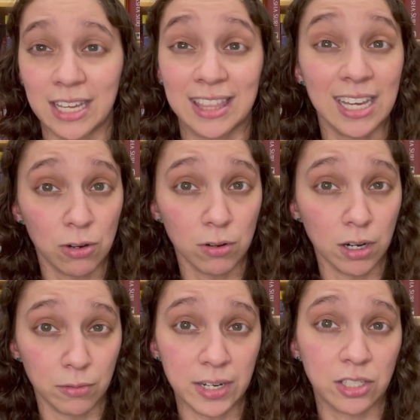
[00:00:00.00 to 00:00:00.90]
I think
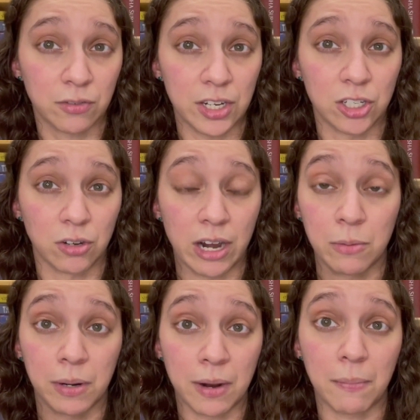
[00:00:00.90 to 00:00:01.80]
we're on reservation
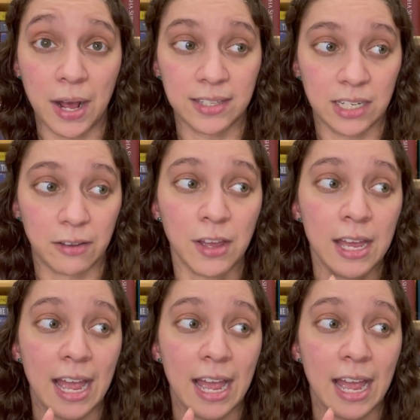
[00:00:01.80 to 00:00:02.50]
ground, but I'm not positive.